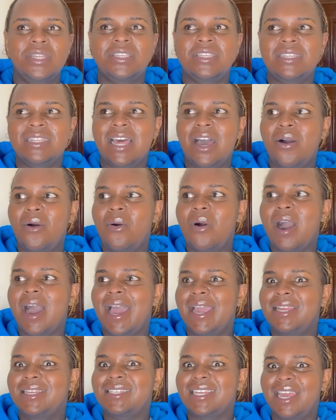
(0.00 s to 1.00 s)
it's now
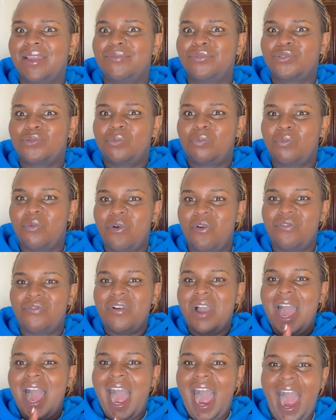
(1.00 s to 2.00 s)
high time to move
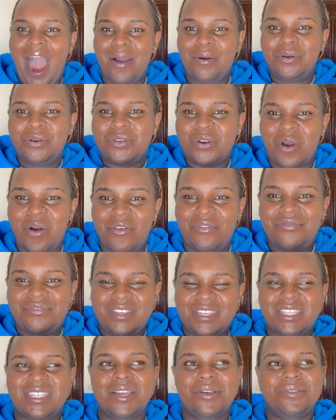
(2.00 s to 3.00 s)
out of
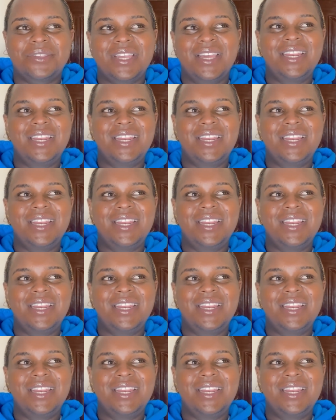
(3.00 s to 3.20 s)
this house.